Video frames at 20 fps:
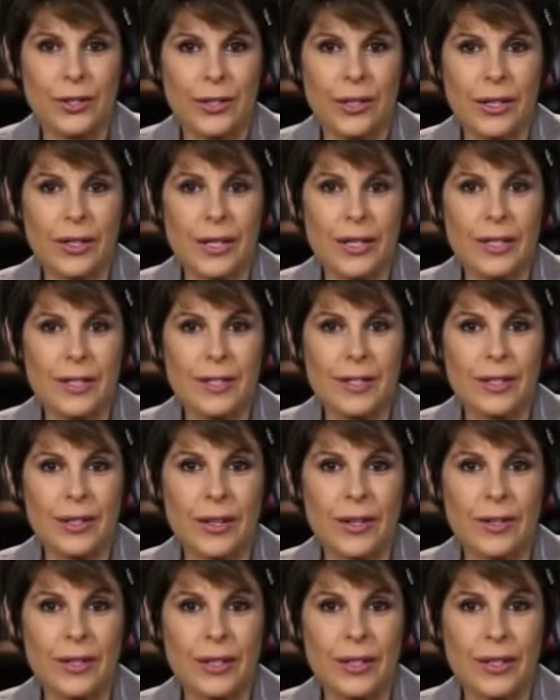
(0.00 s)
The latest
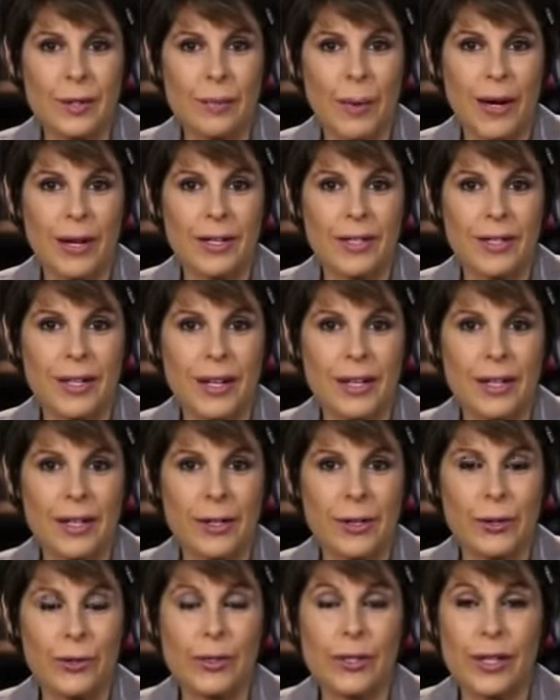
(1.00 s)
on the spy state
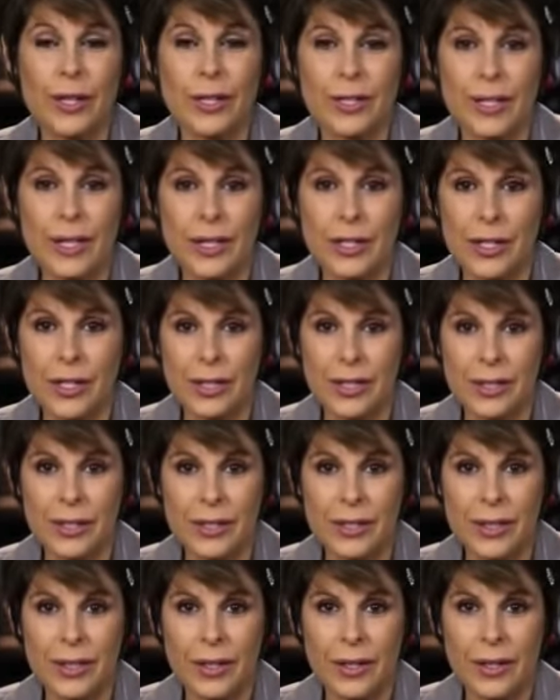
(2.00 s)
includes Los
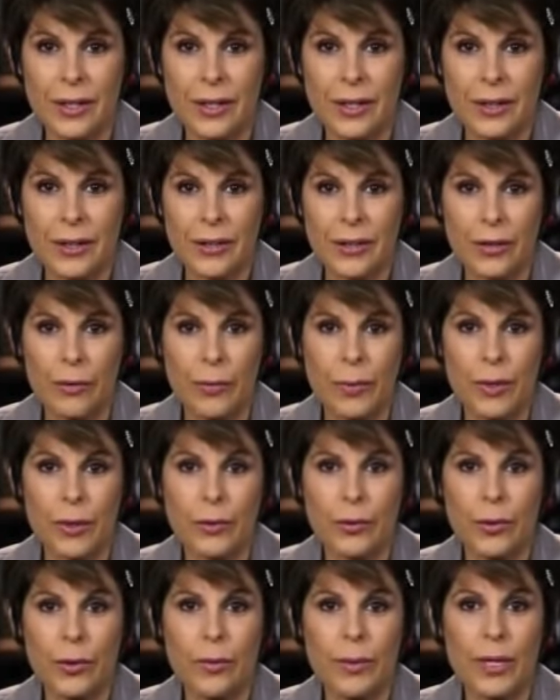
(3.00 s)
Angeles. There have been
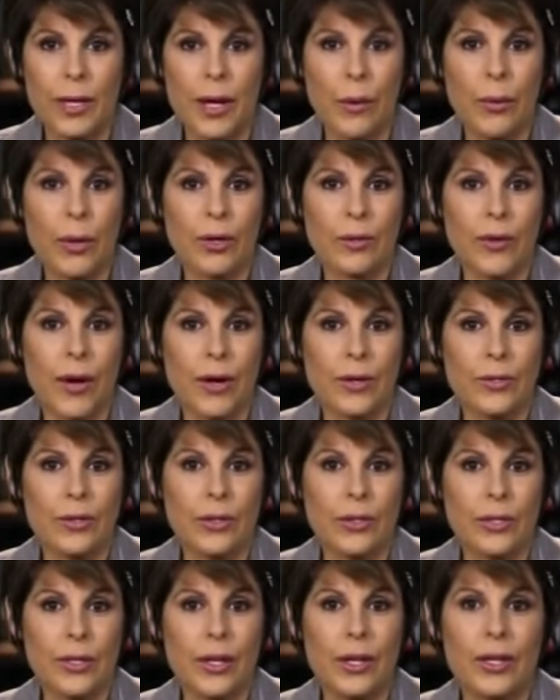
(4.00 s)
Aruba network
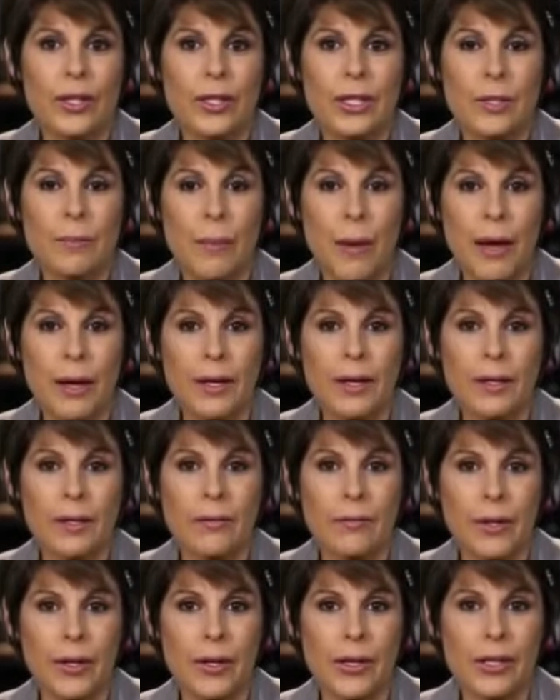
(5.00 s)
routers spotted
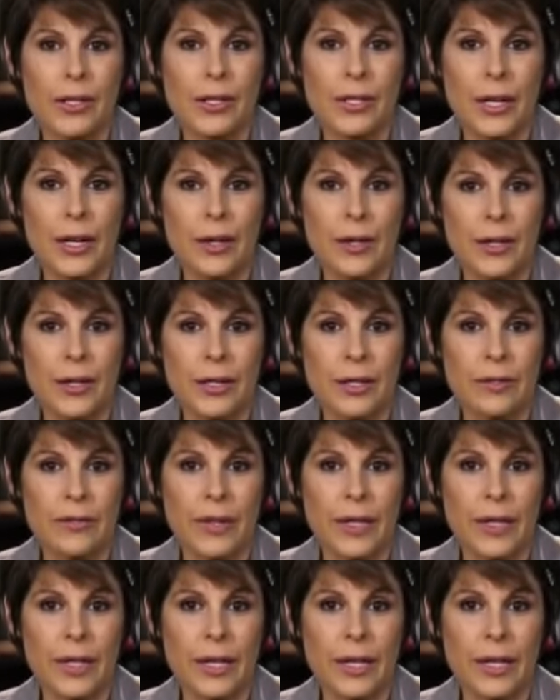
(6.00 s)
in various areas of